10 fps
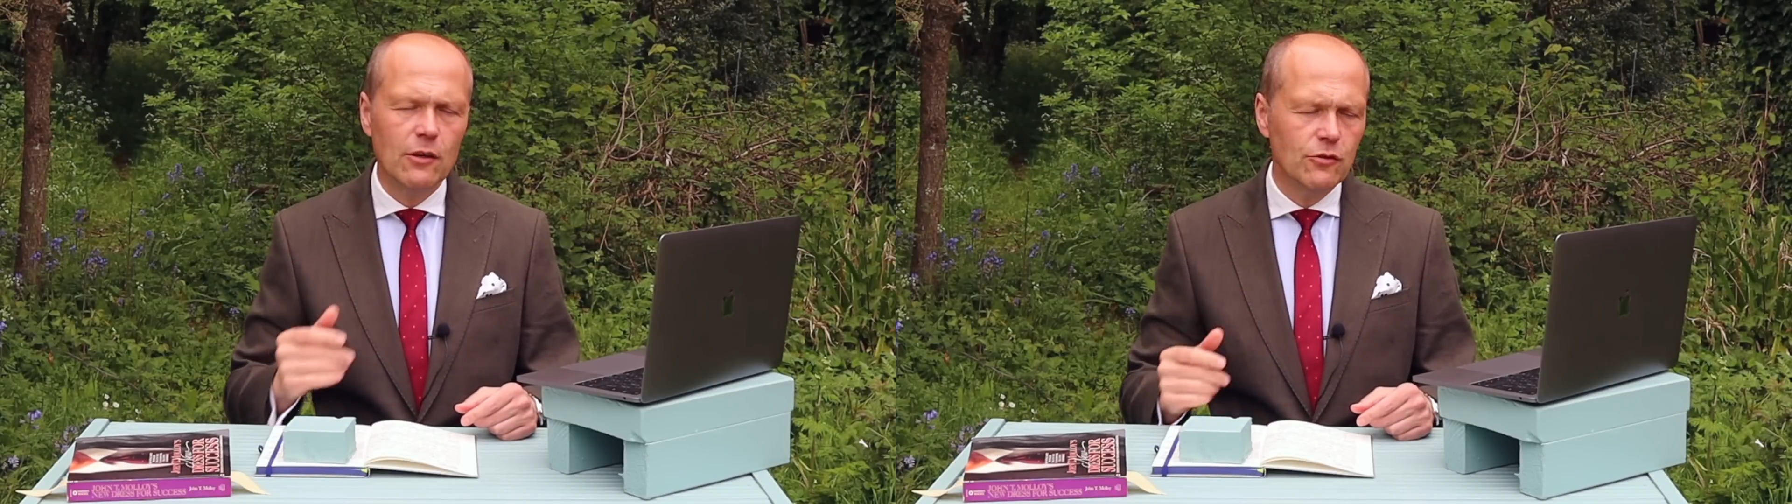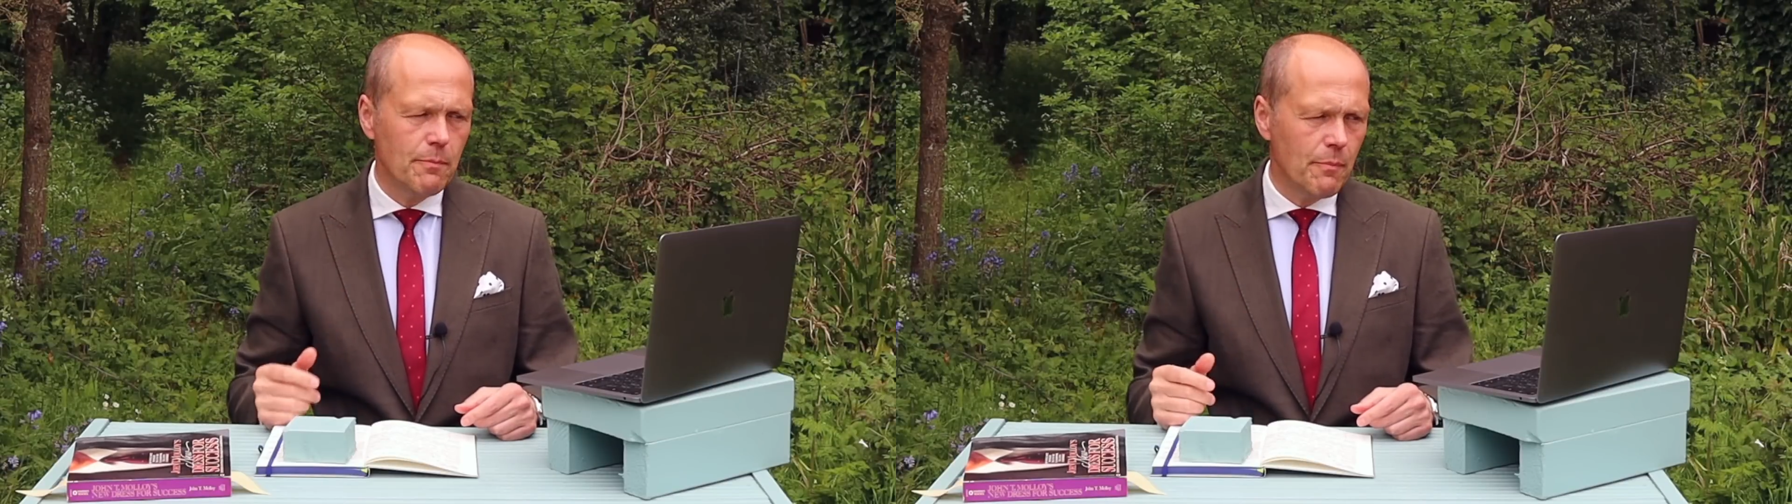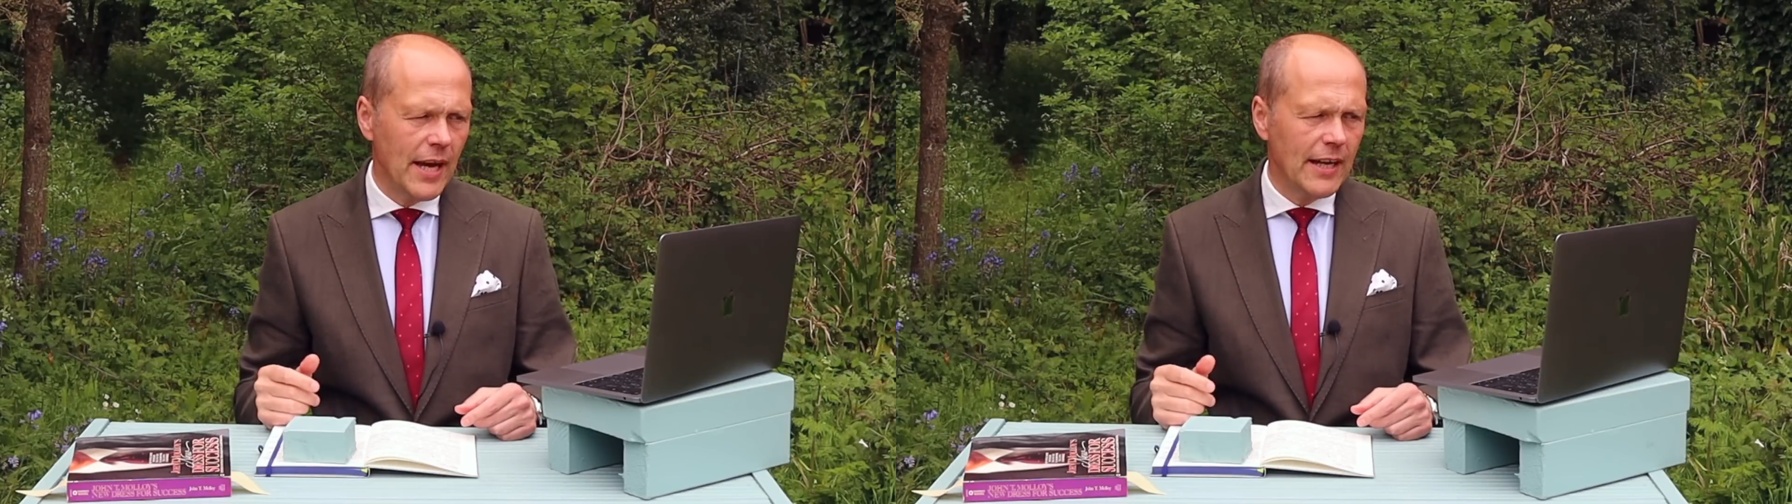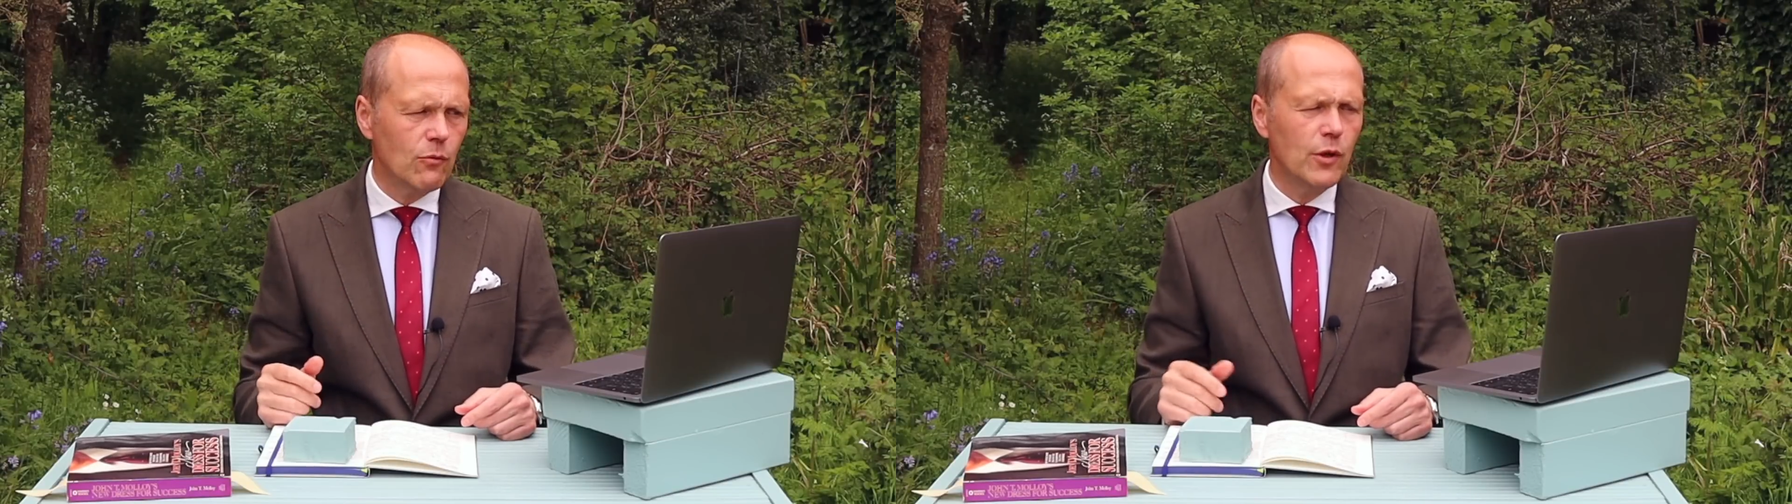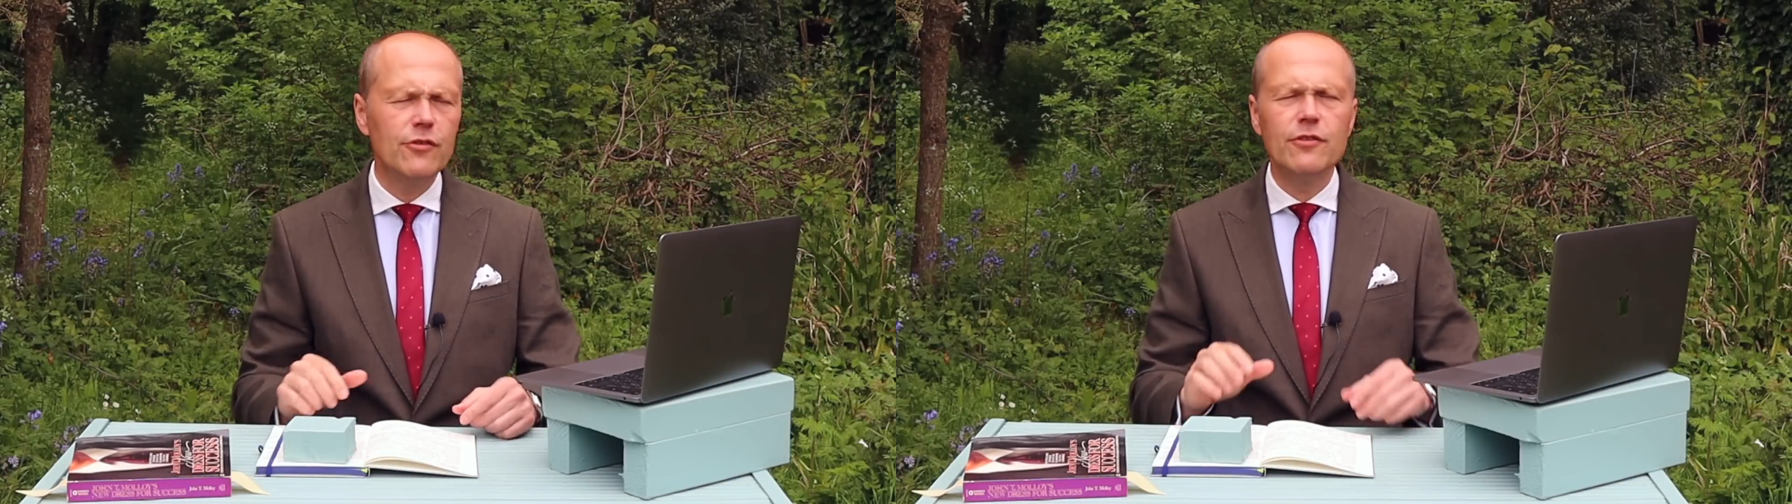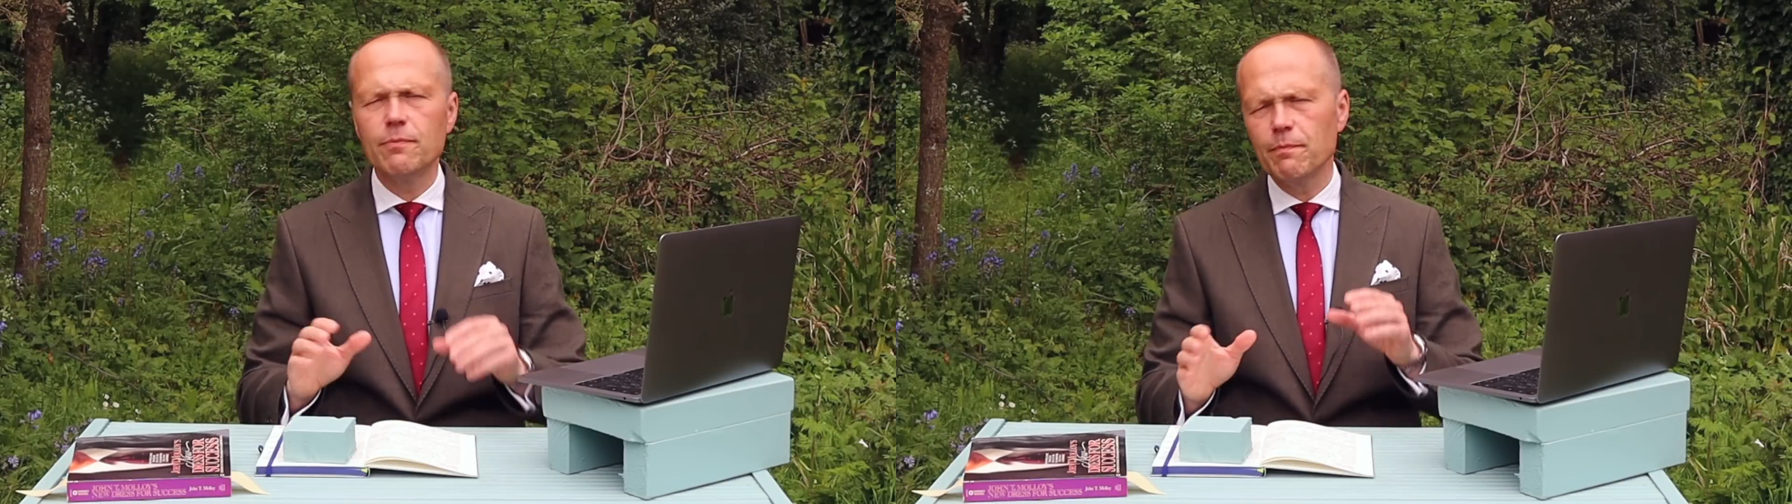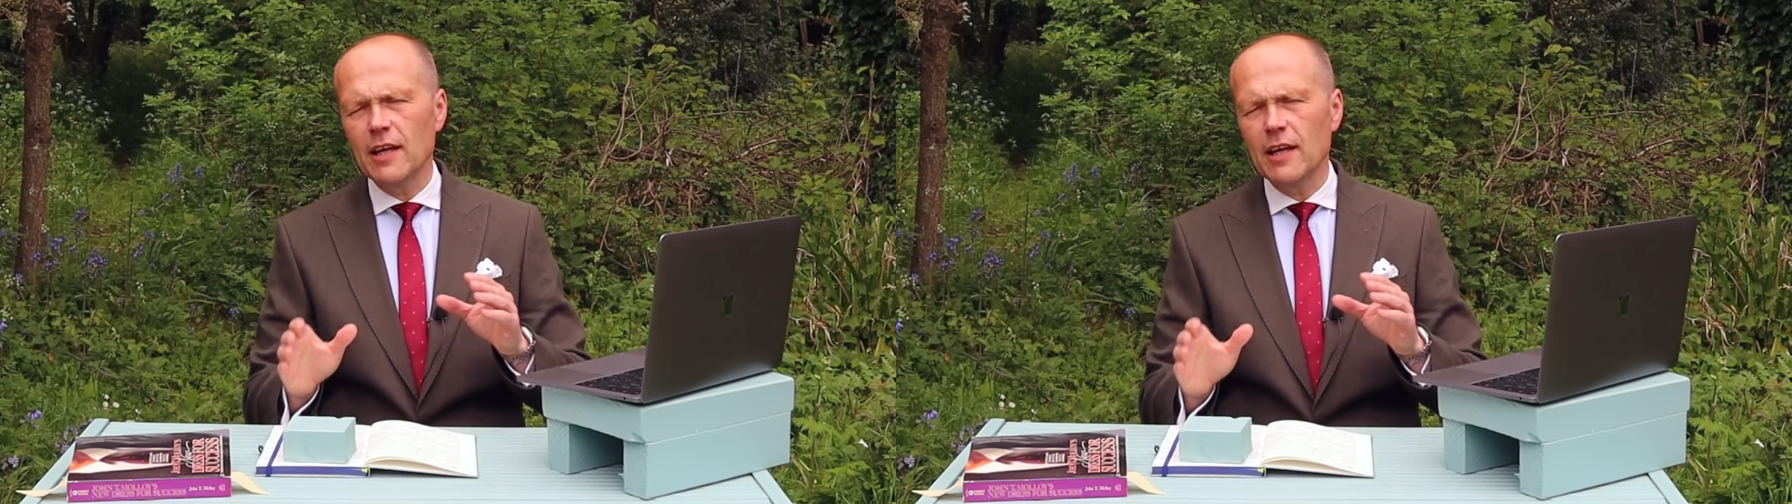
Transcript: out in pink, which is